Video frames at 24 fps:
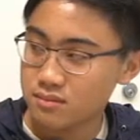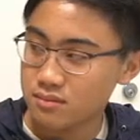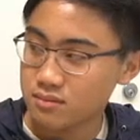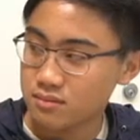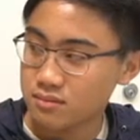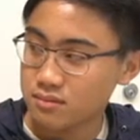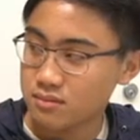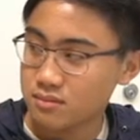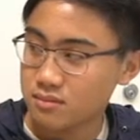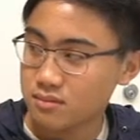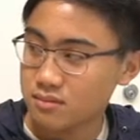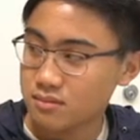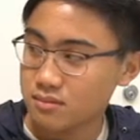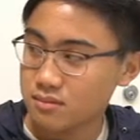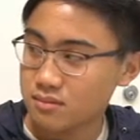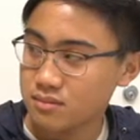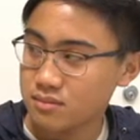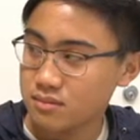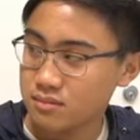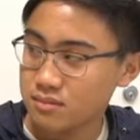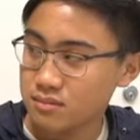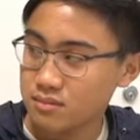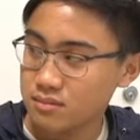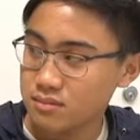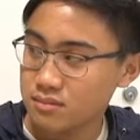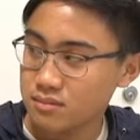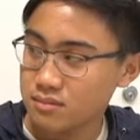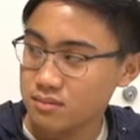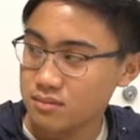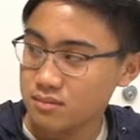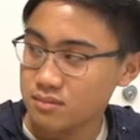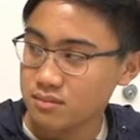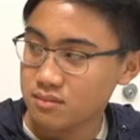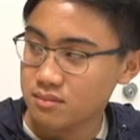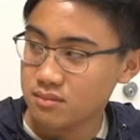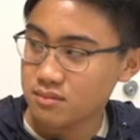
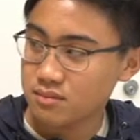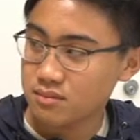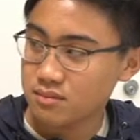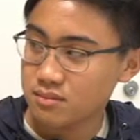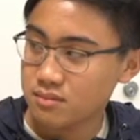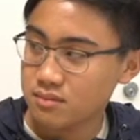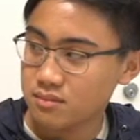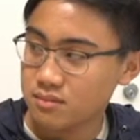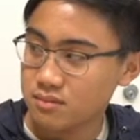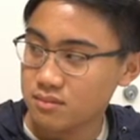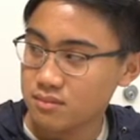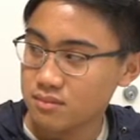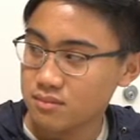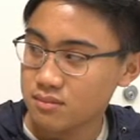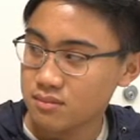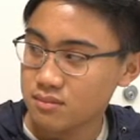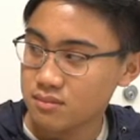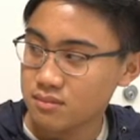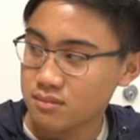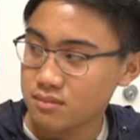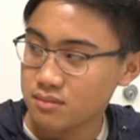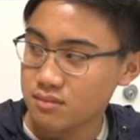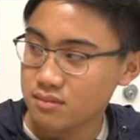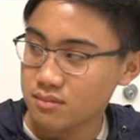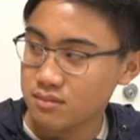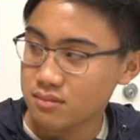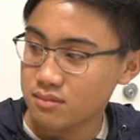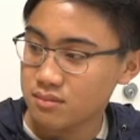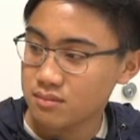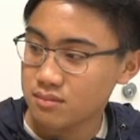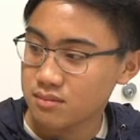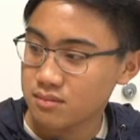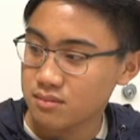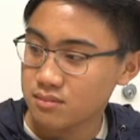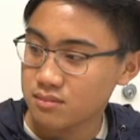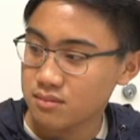
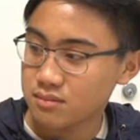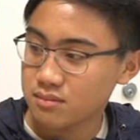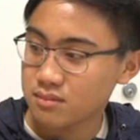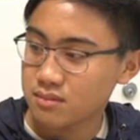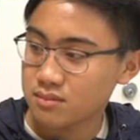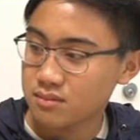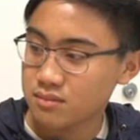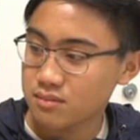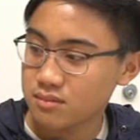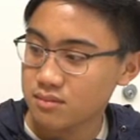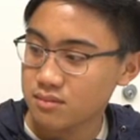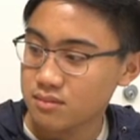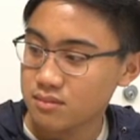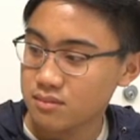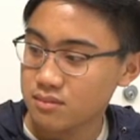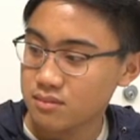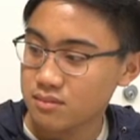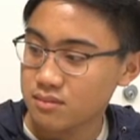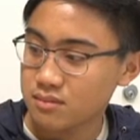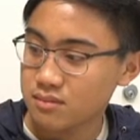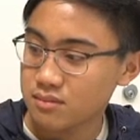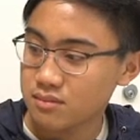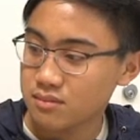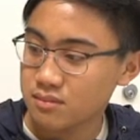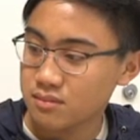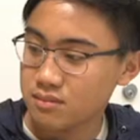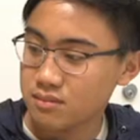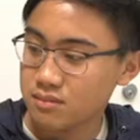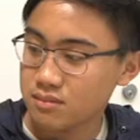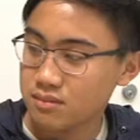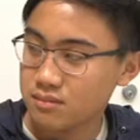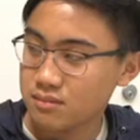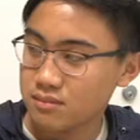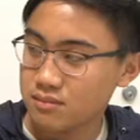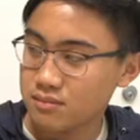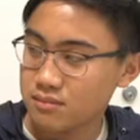
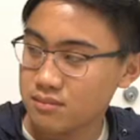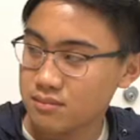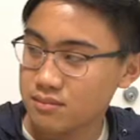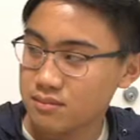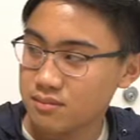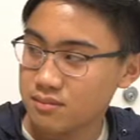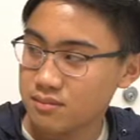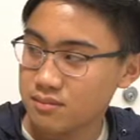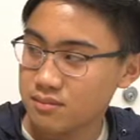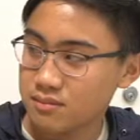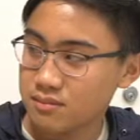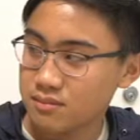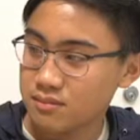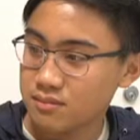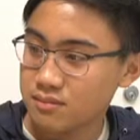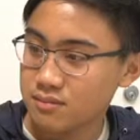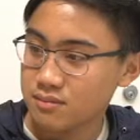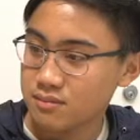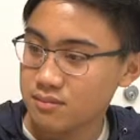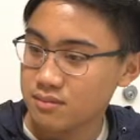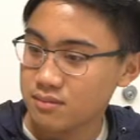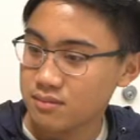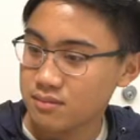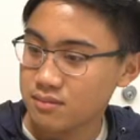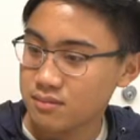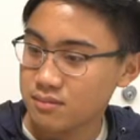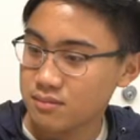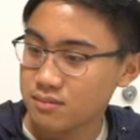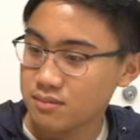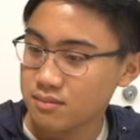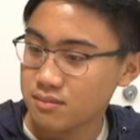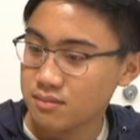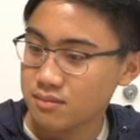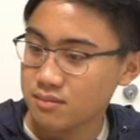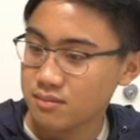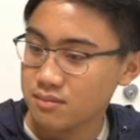
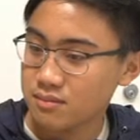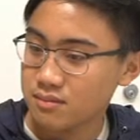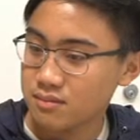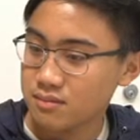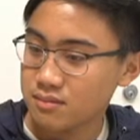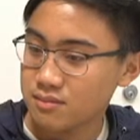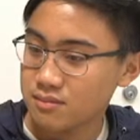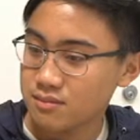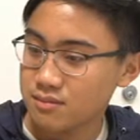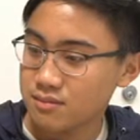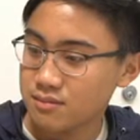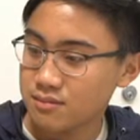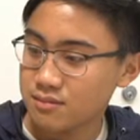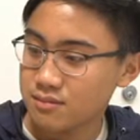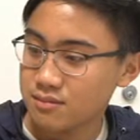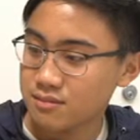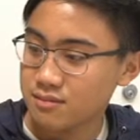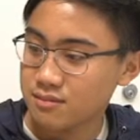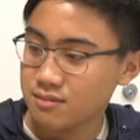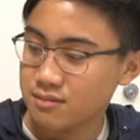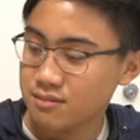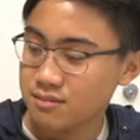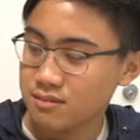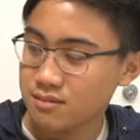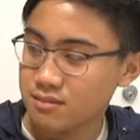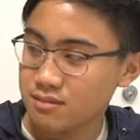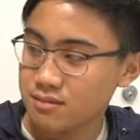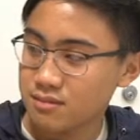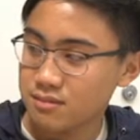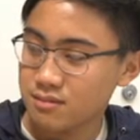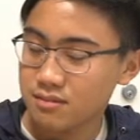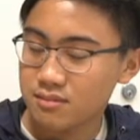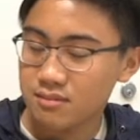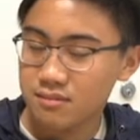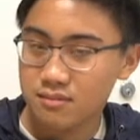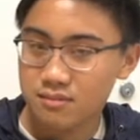
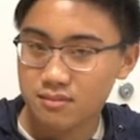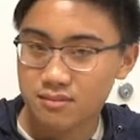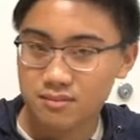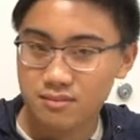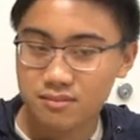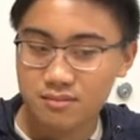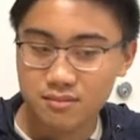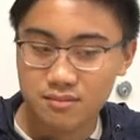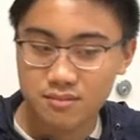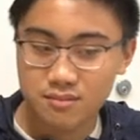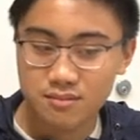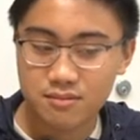The person shown says nothing.